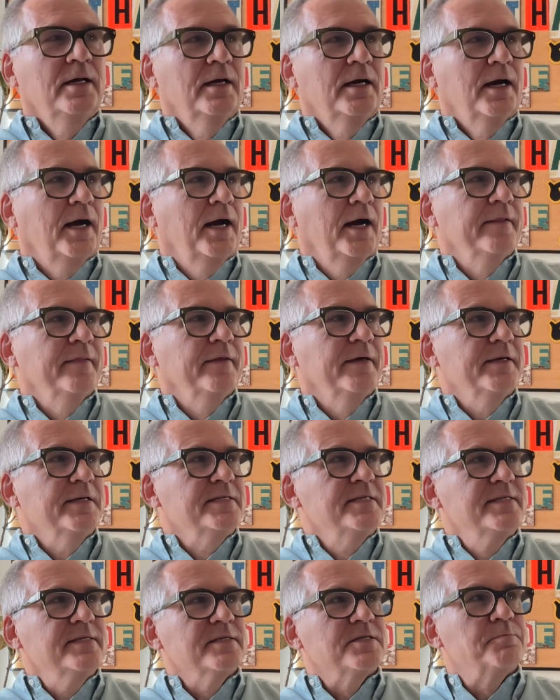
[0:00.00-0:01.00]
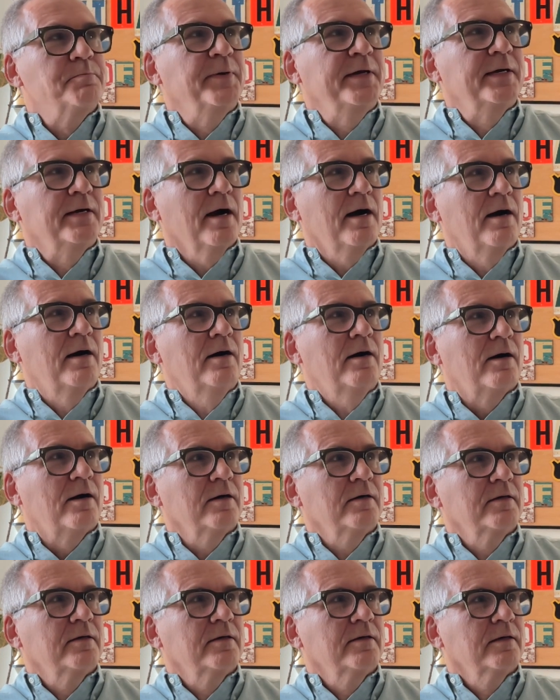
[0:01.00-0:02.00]
And there is this big
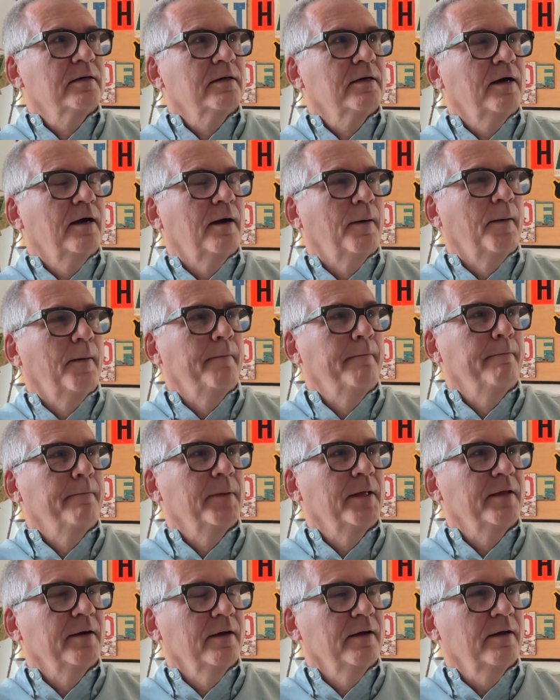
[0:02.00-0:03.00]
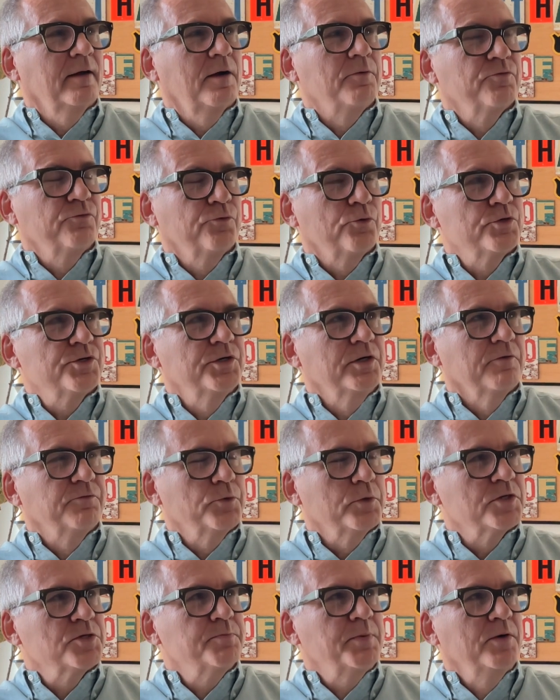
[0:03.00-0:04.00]
arc, and I was fortunate enough to
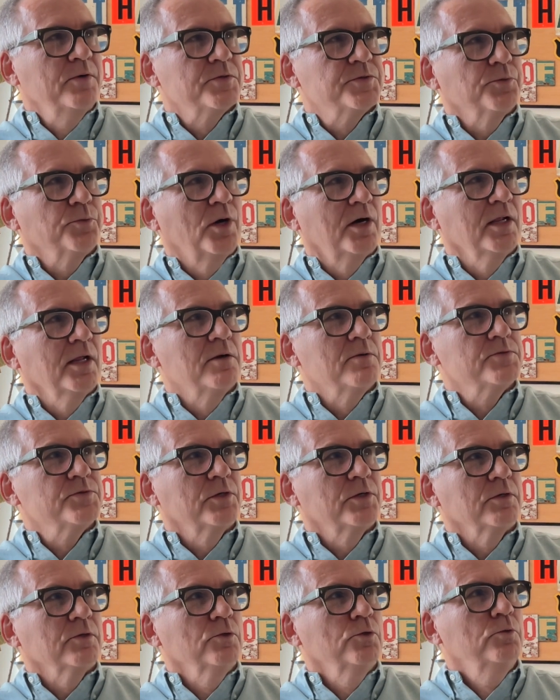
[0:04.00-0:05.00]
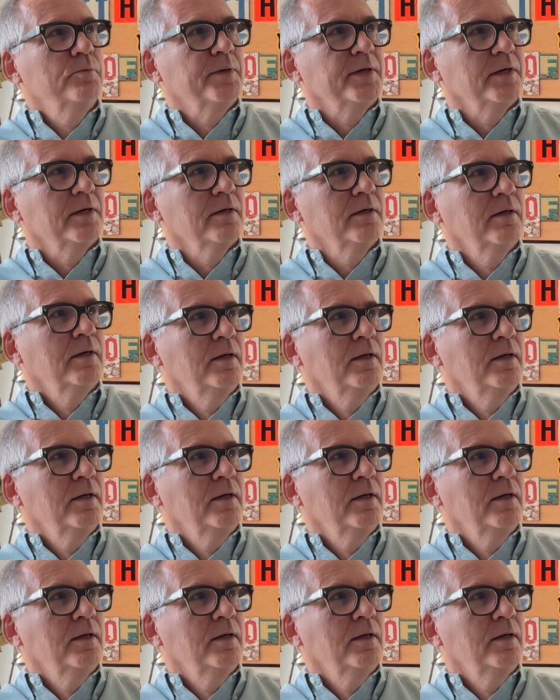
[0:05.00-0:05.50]
experience it while I was at Illumina